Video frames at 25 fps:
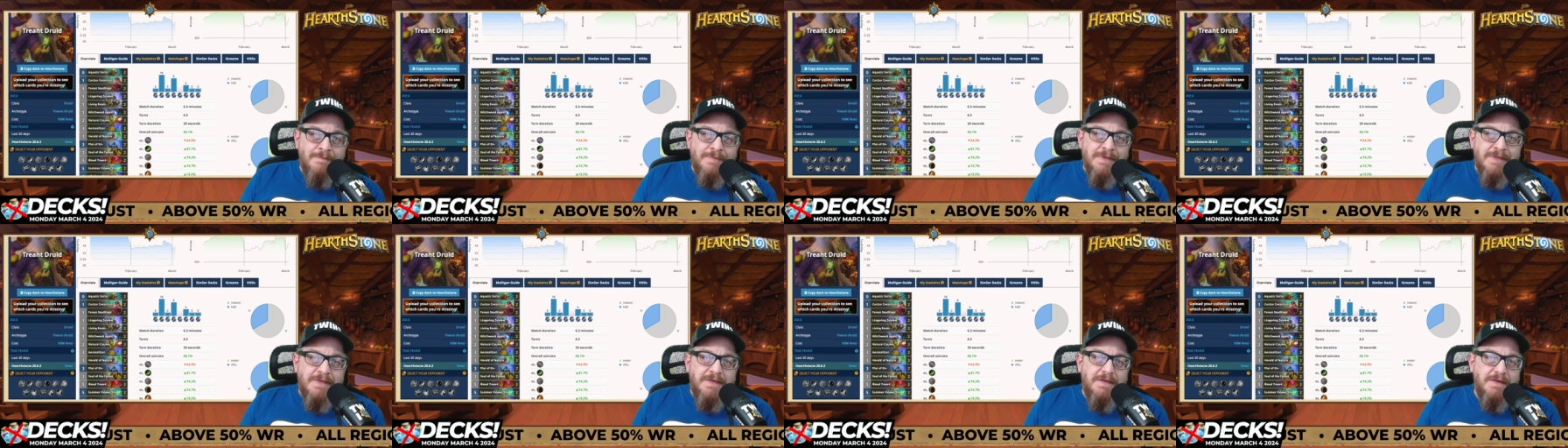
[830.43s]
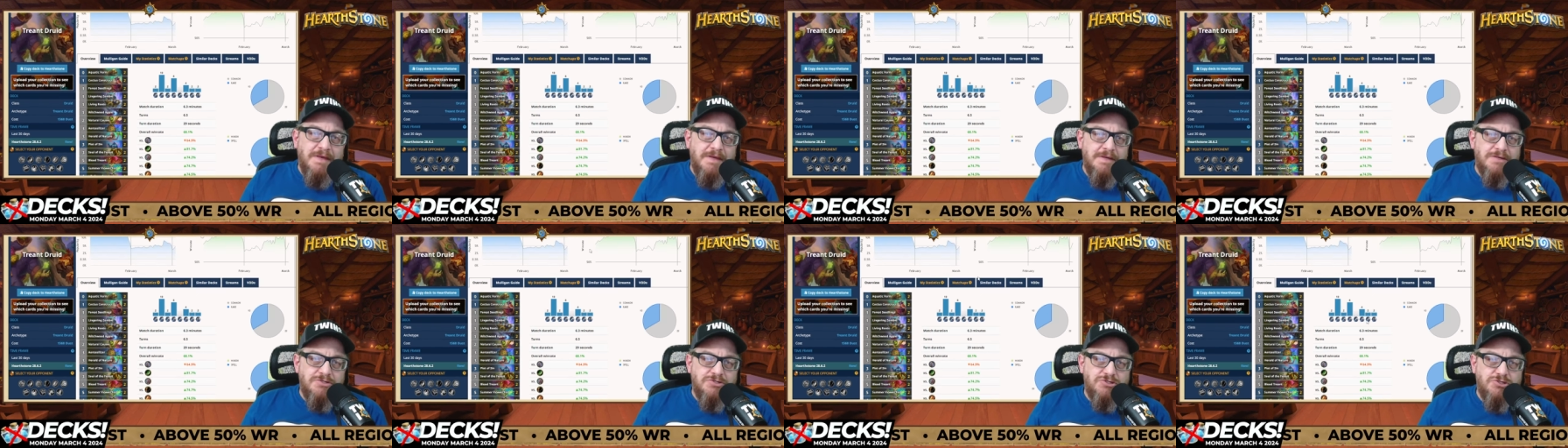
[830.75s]

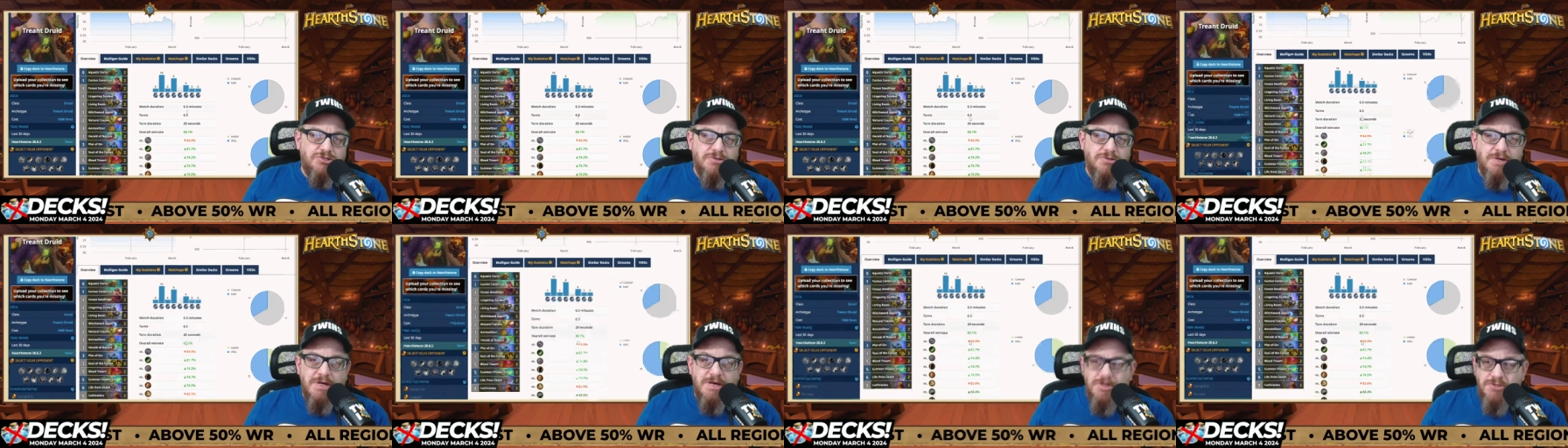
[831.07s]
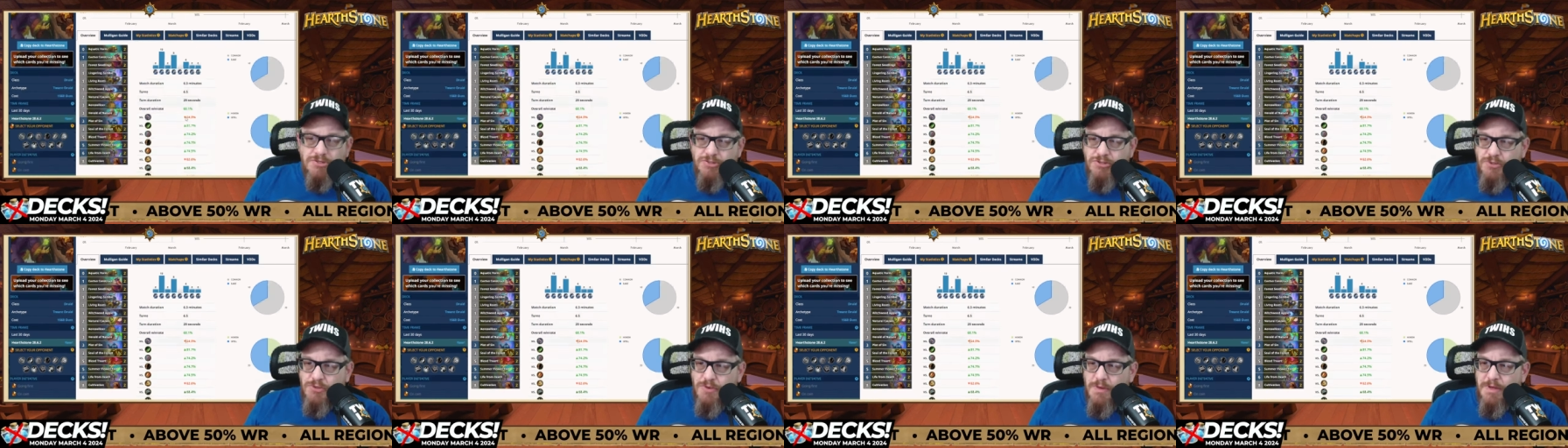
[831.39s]
is
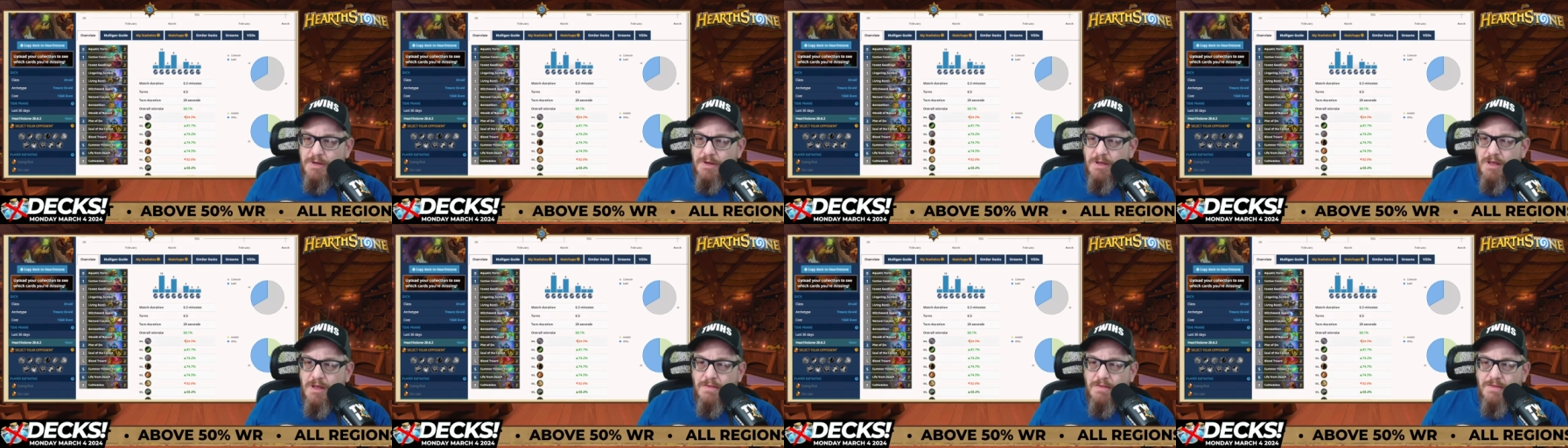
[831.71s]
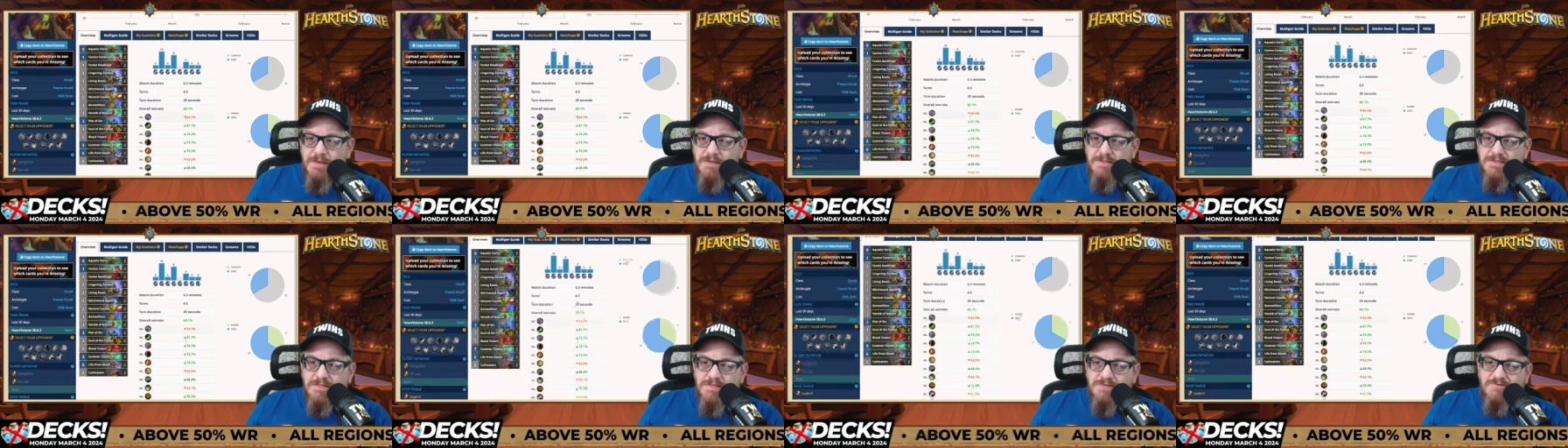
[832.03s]
Triad Druid,
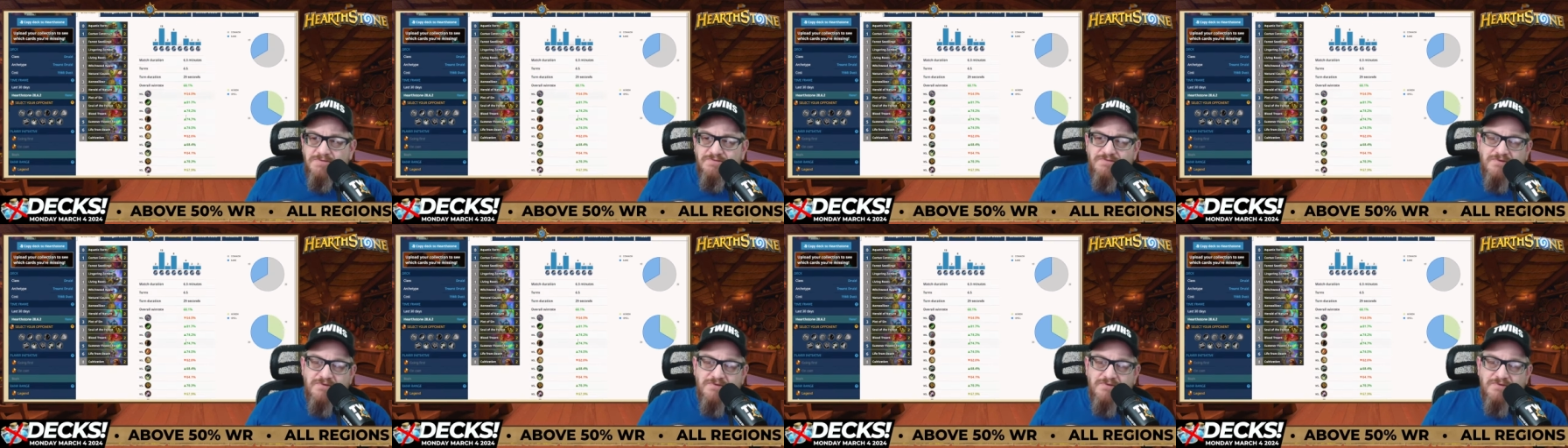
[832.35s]
and this is